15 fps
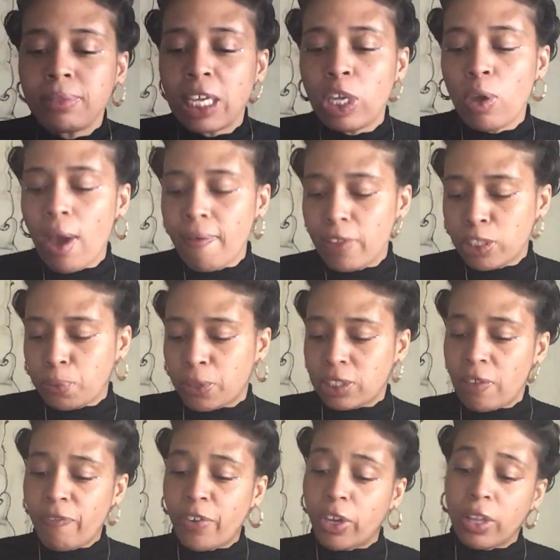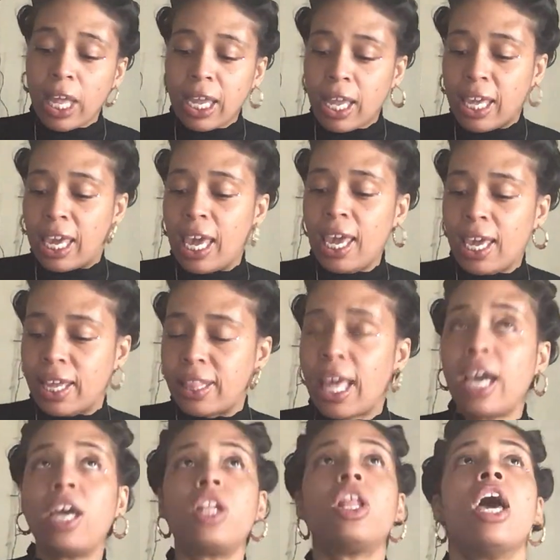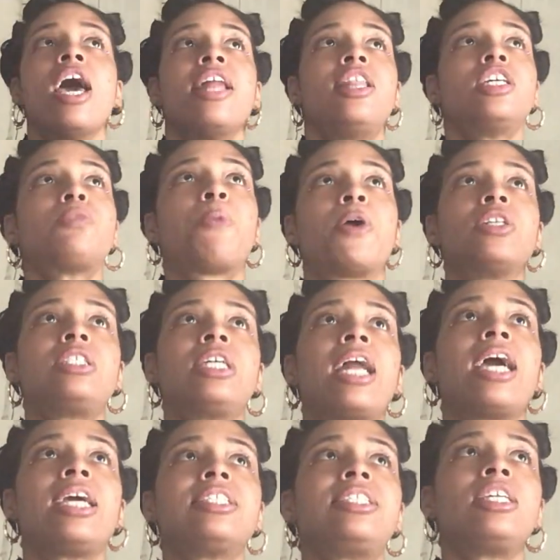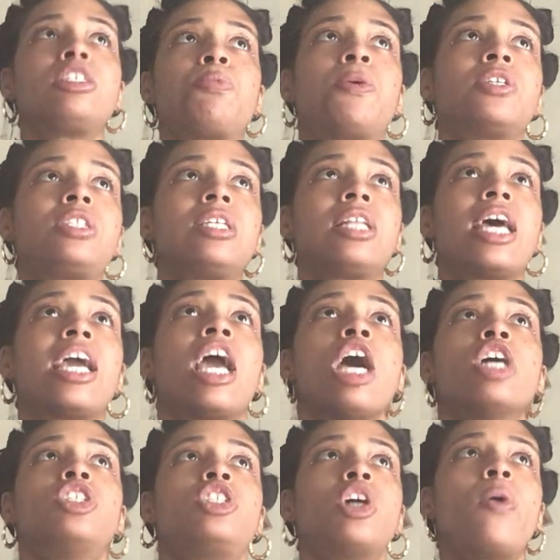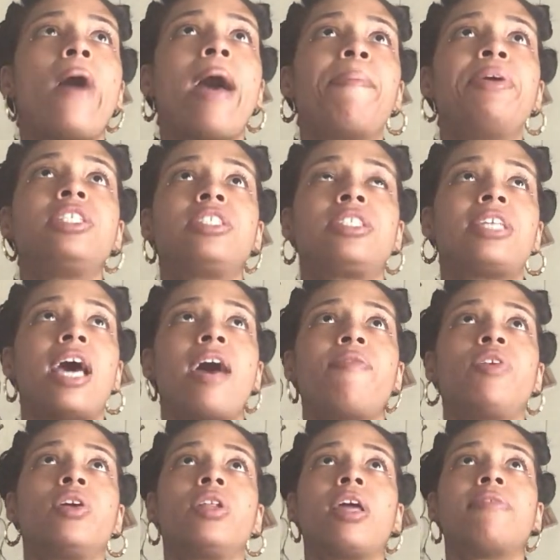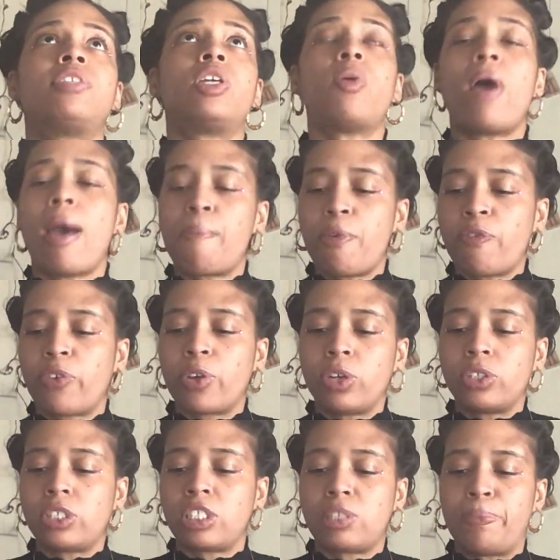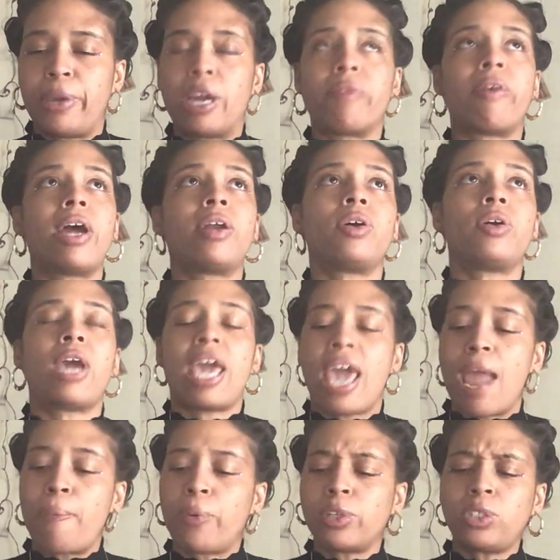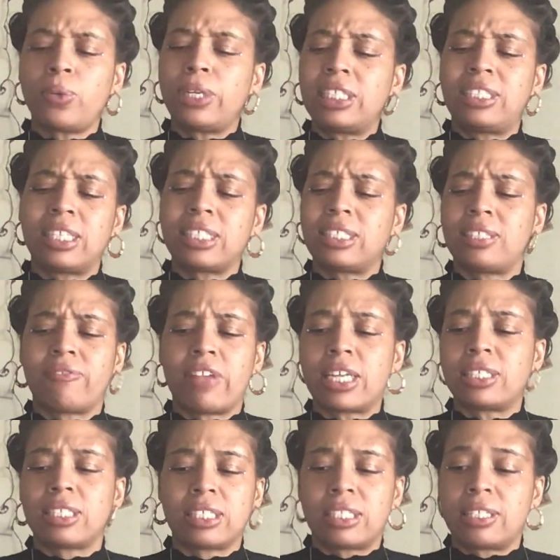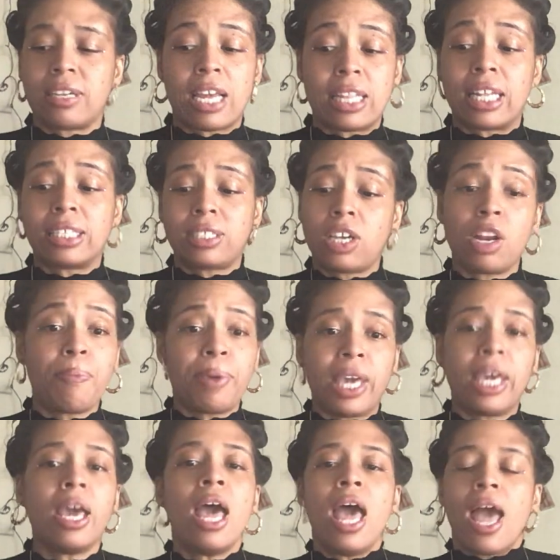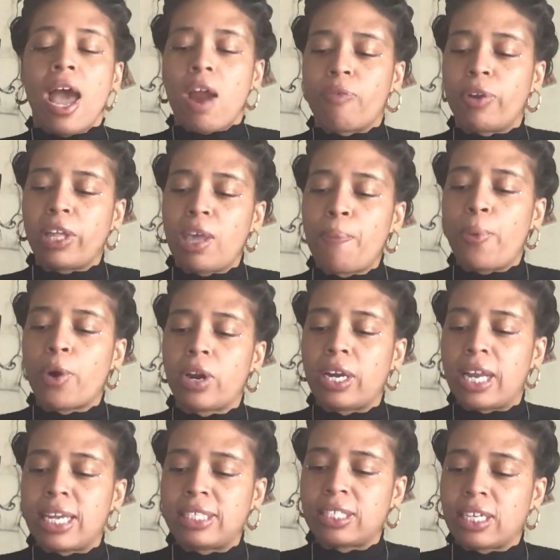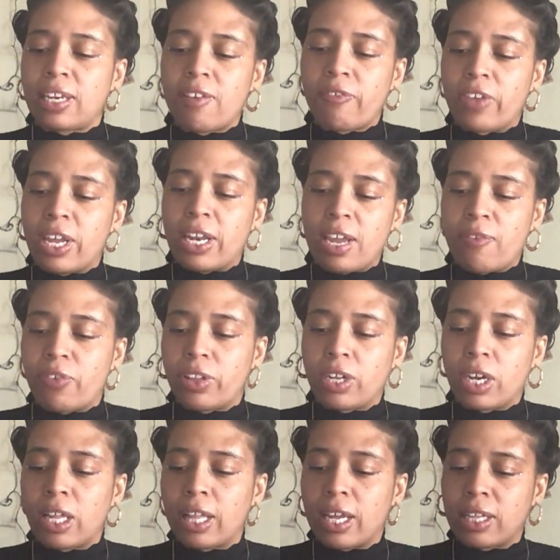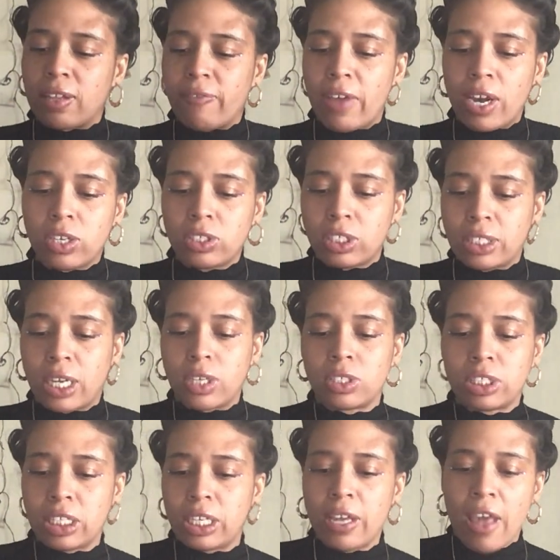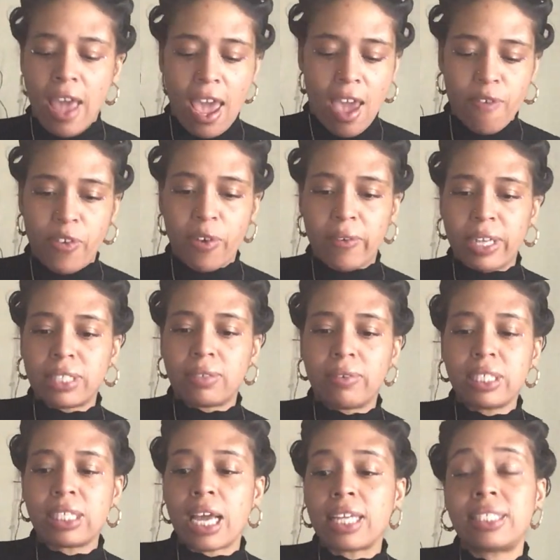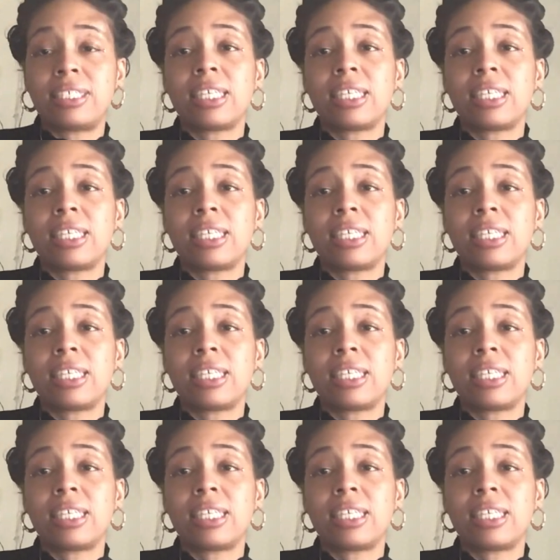what I'm saying? You have this person feel like a king. I could see this person like so happy just to have you in life, so happy for you to just be around. Okay, April 26th, if that's gonna be a really important day, significant day for the collective. Energy to energy, if it resonates. Really, as